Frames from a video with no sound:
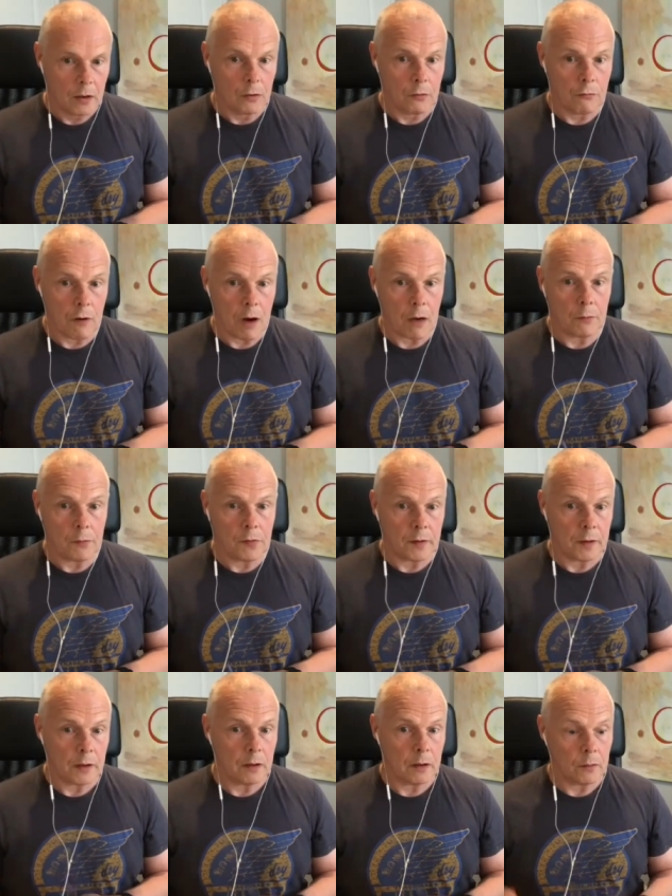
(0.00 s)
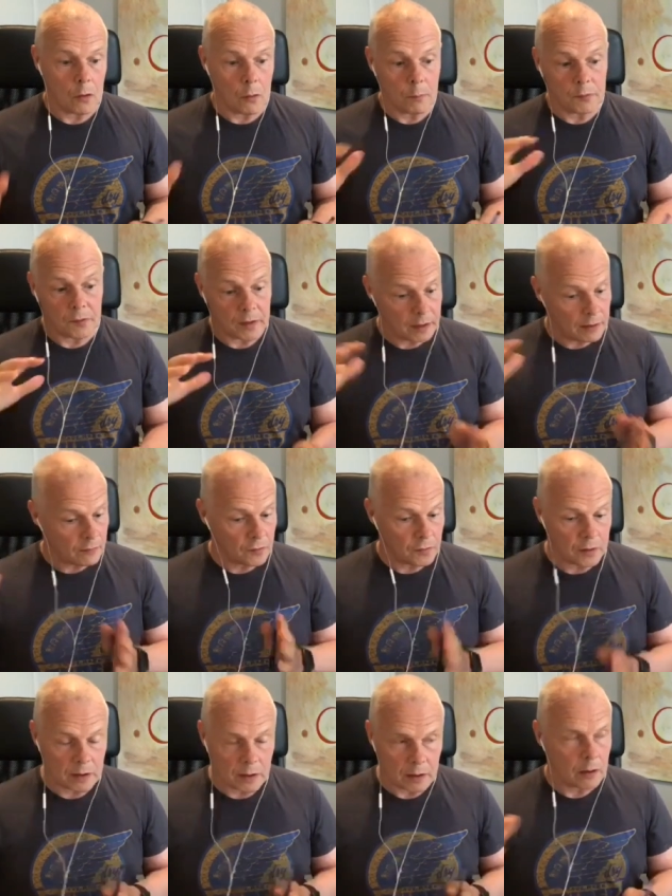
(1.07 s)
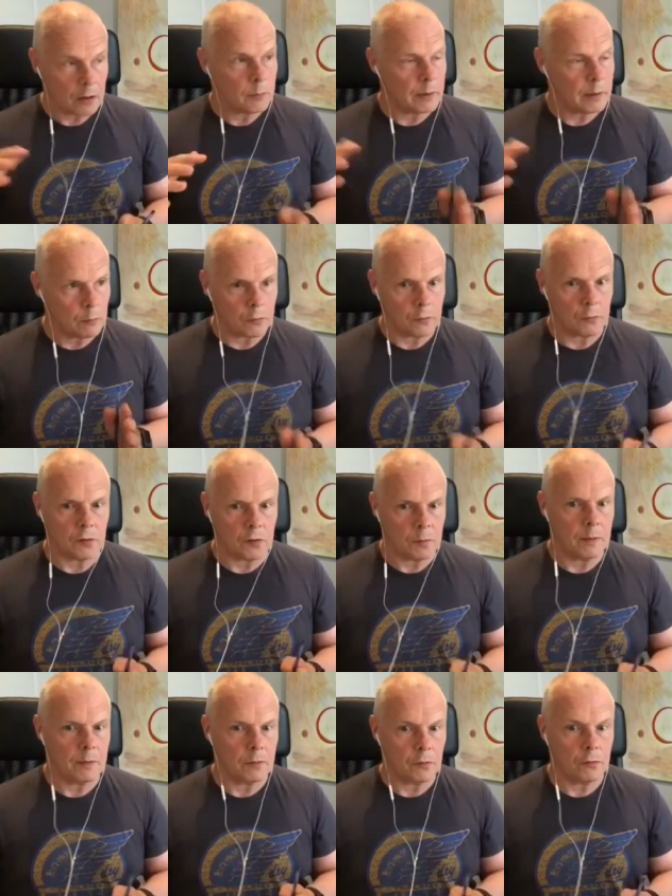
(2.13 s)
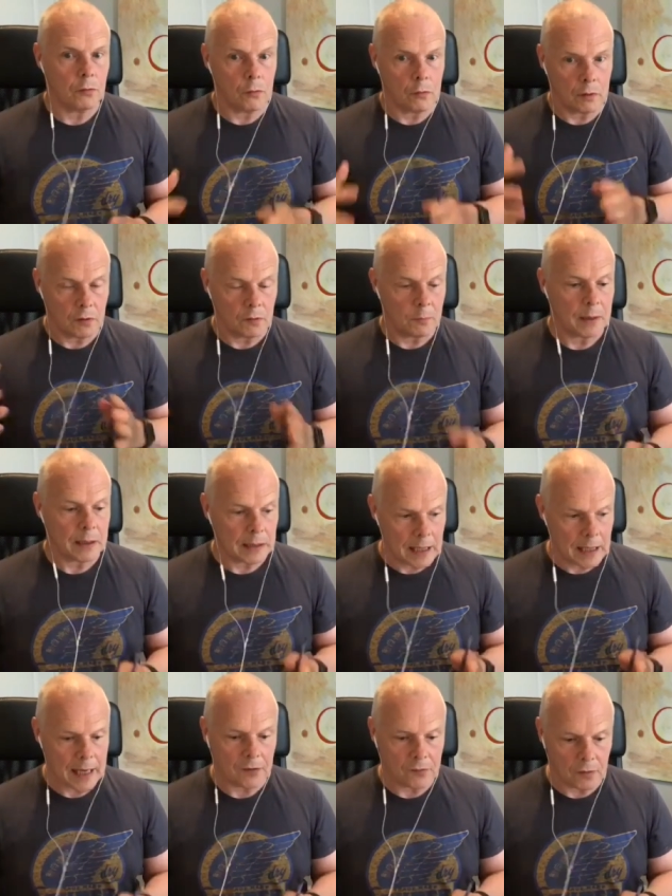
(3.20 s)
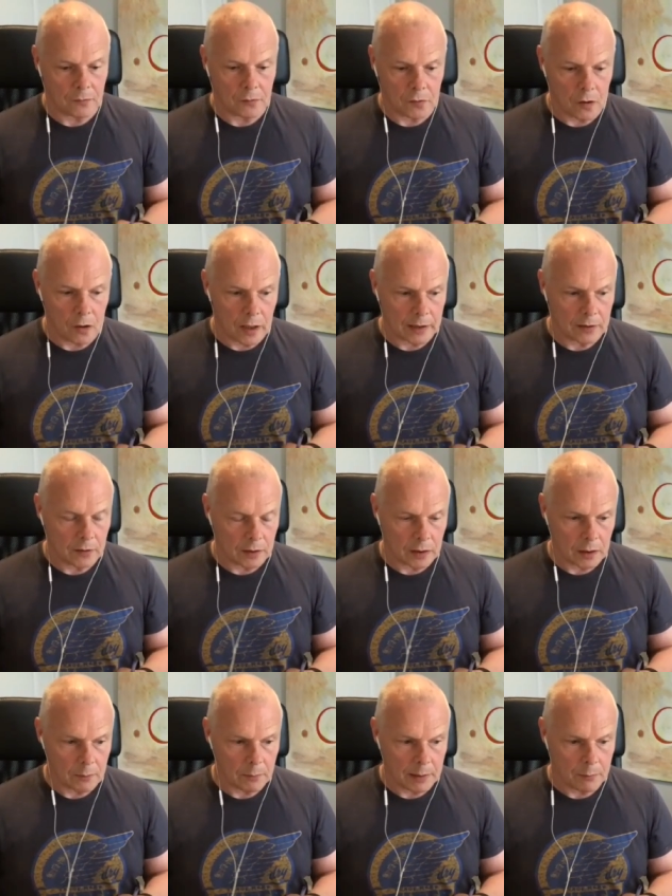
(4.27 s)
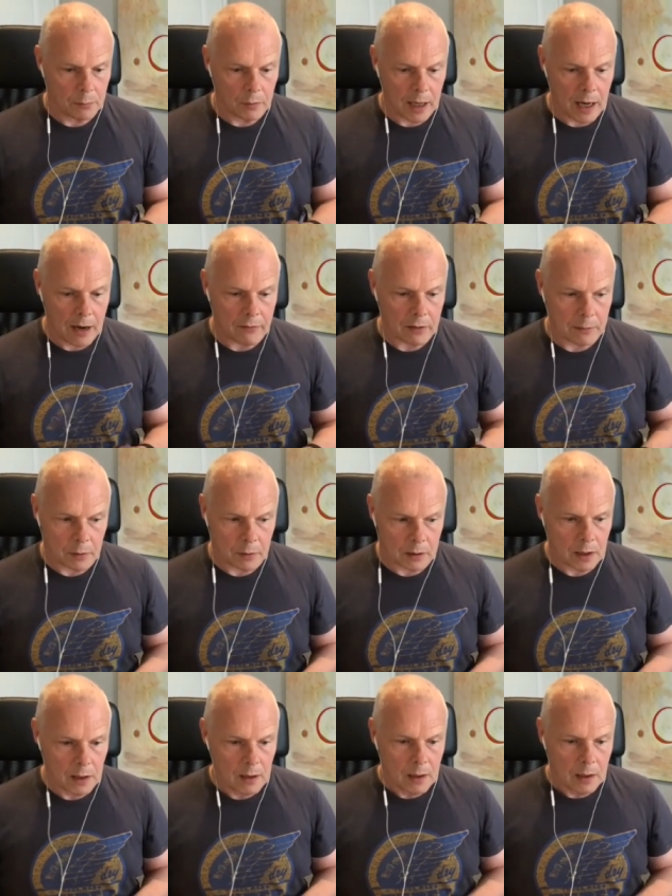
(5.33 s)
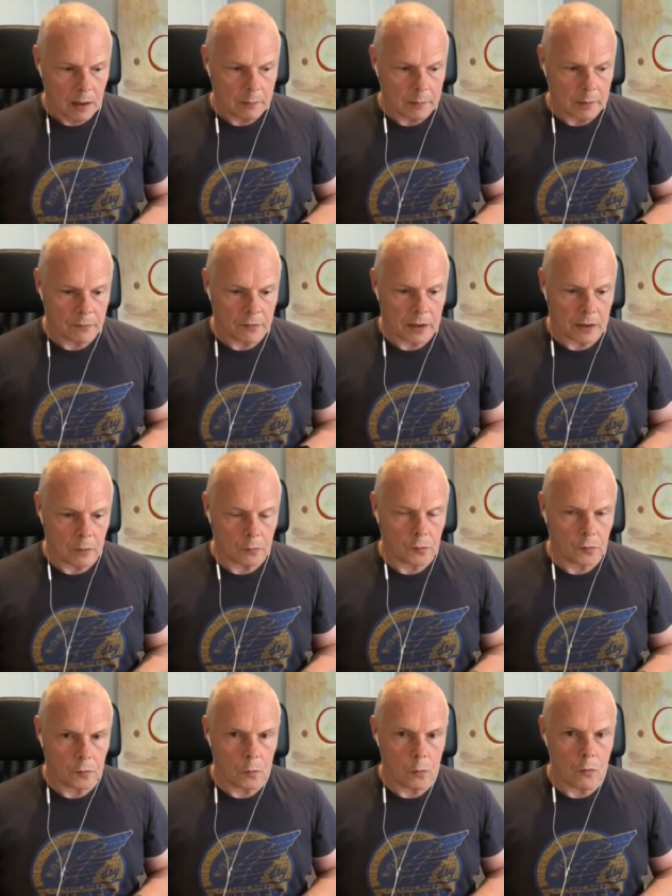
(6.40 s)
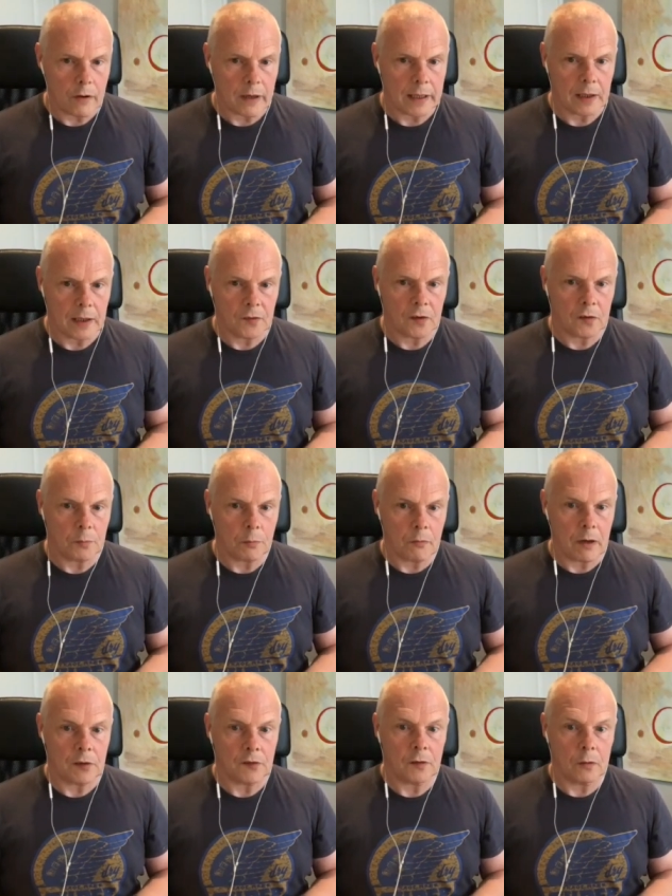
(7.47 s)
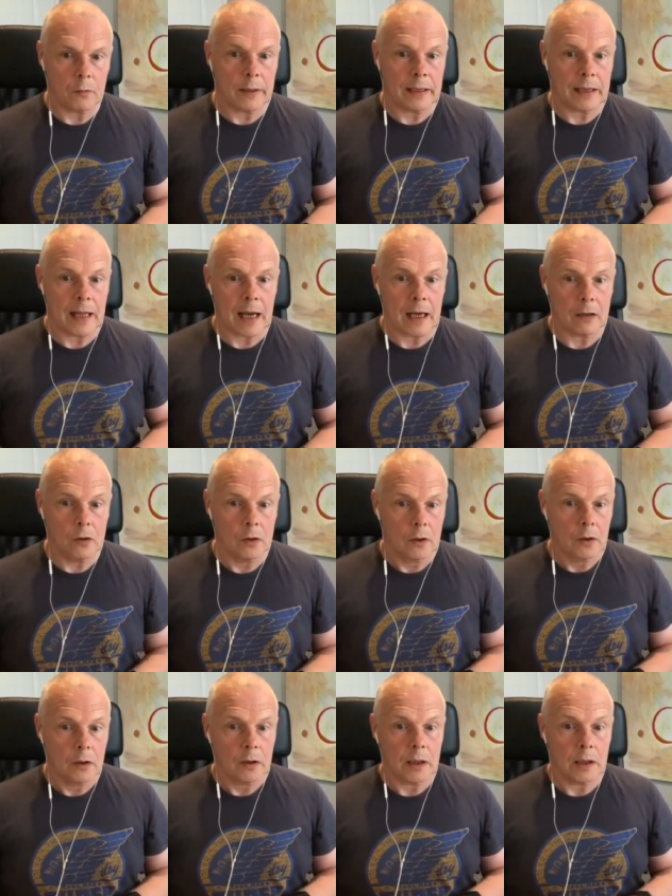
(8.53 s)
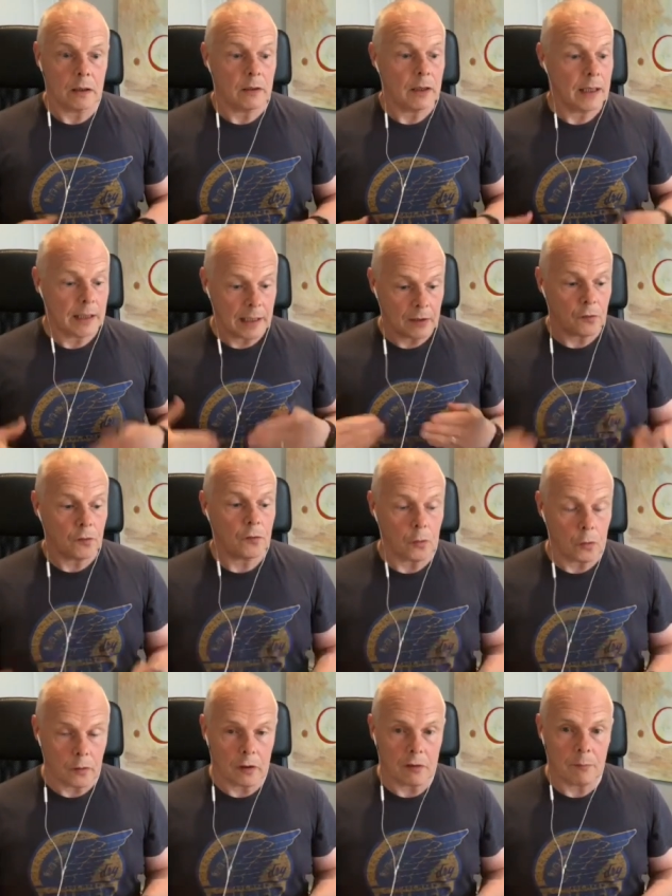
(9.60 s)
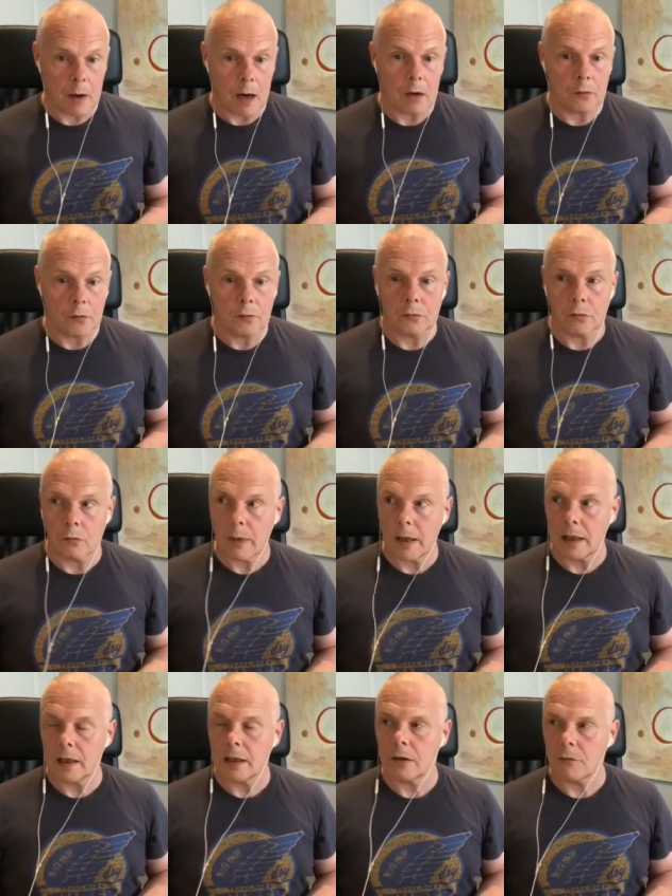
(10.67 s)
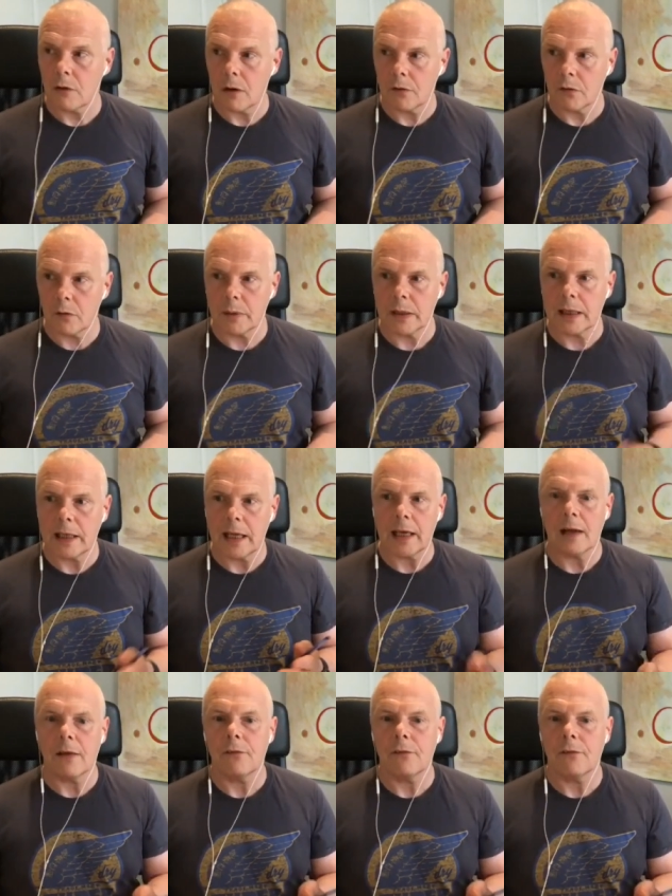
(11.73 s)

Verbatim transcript: growth and and obviously there's you know nobody wants to experience trauma there's a big negative side you know that people carry but but I think your story is inspirational in that you know it is a story of post traumatic growth I mean in, in our